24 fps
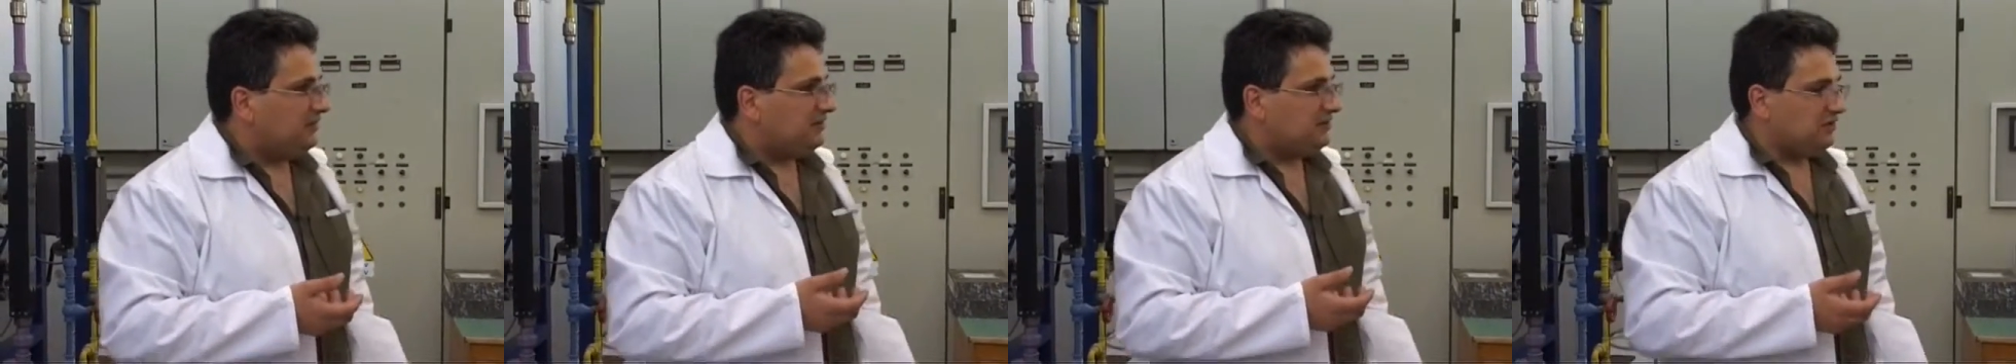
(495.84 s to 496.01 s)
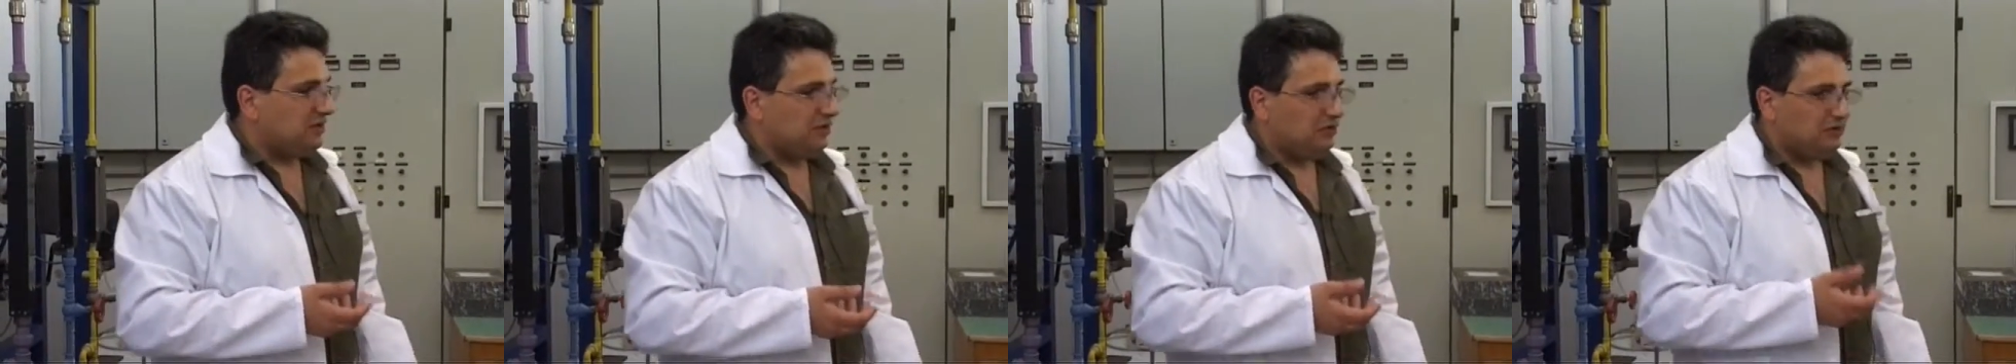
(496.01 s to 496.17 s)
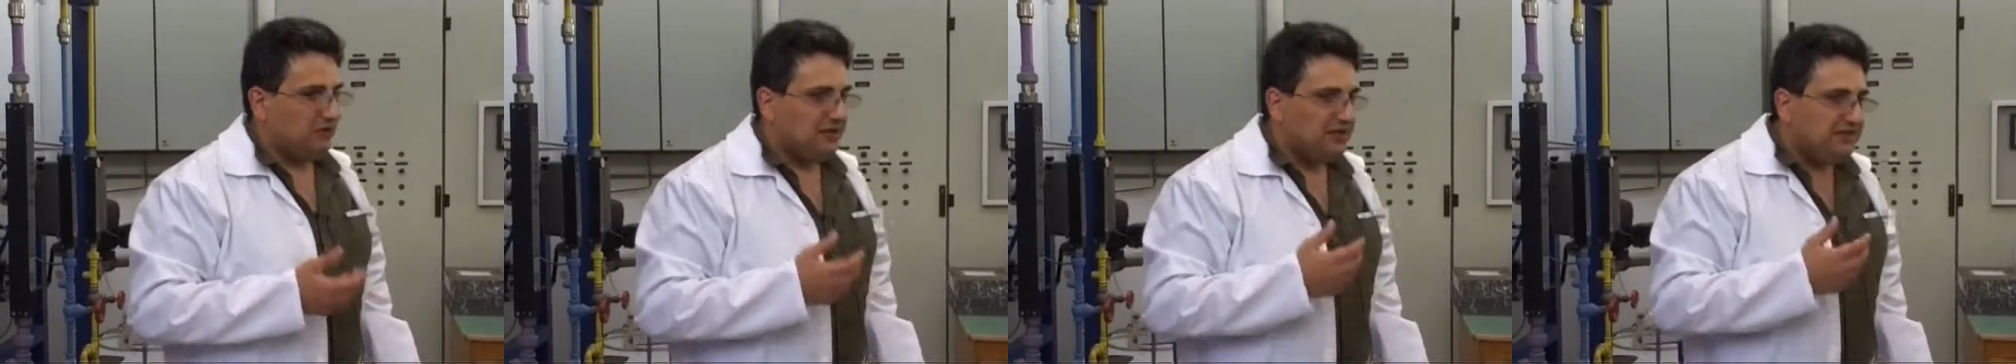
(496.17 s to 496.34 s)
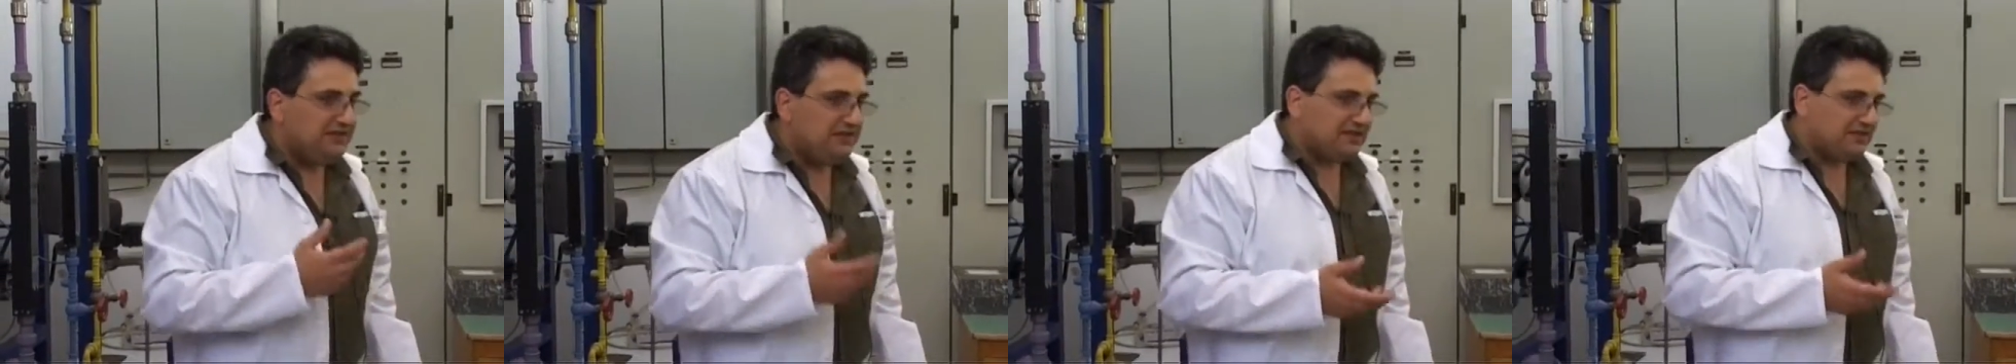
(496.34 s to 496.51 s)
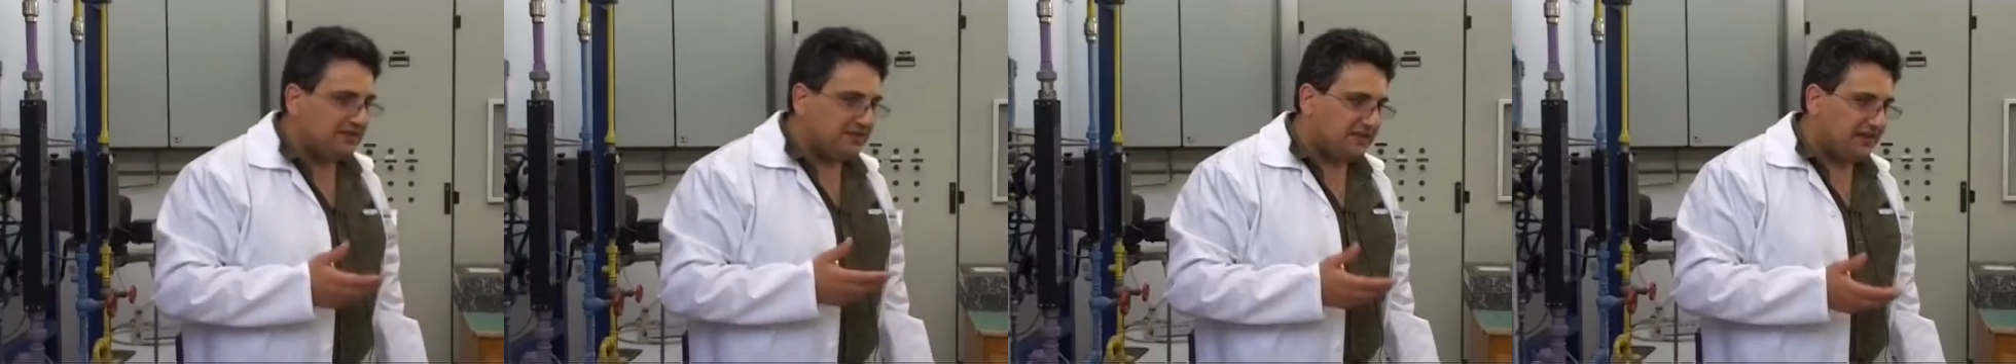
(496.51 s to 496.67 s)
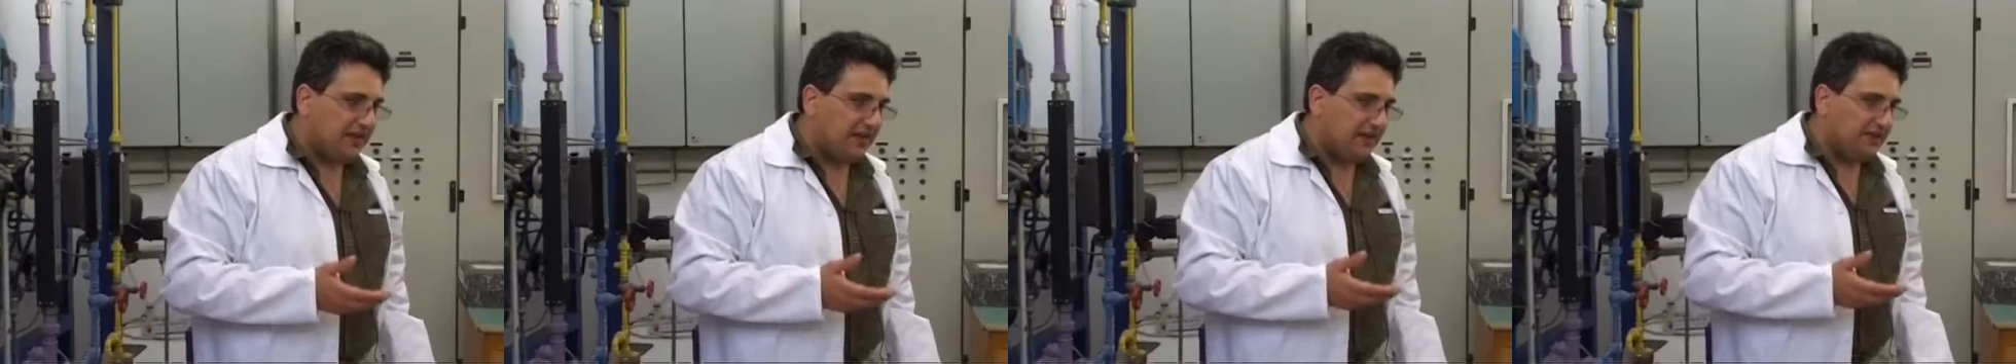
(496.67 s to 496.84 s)
So in
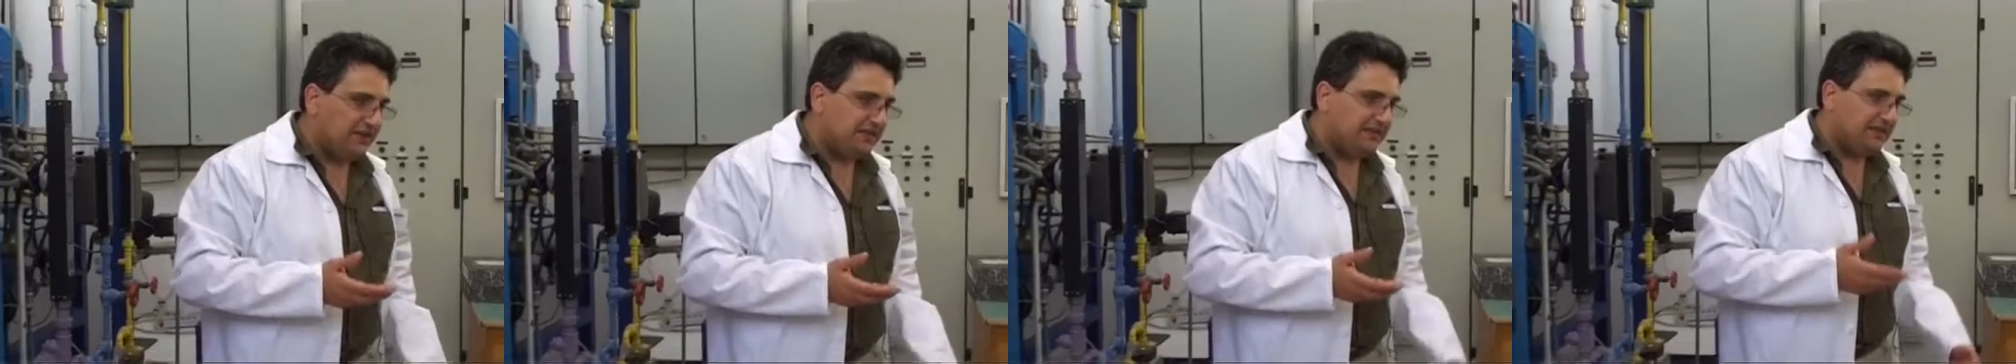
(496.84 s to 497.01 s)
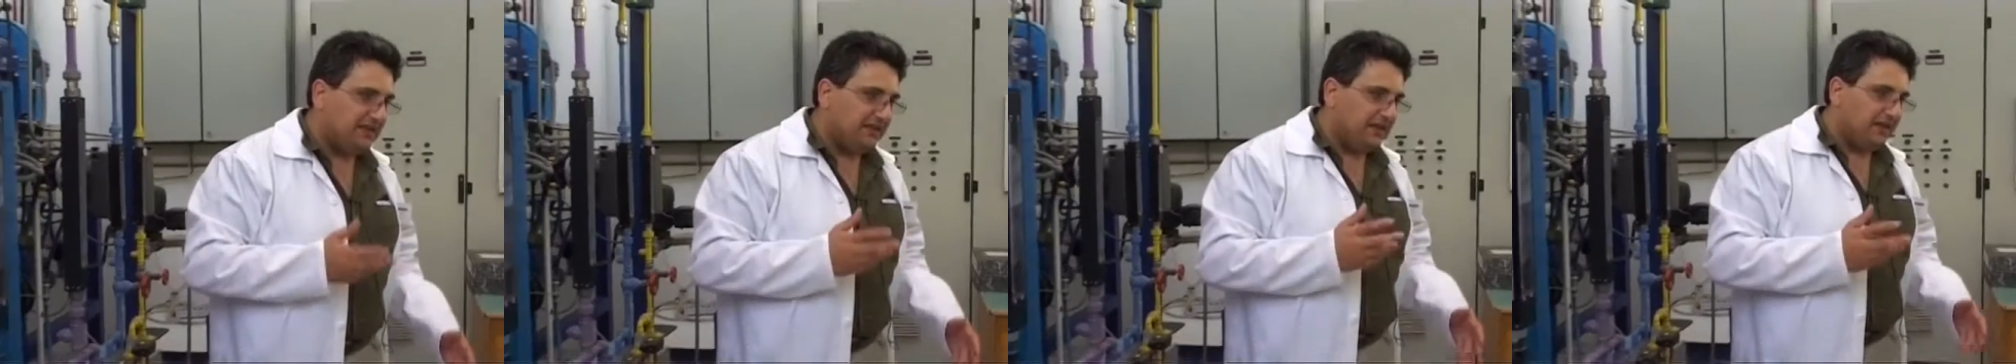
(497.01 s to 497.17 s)
this case,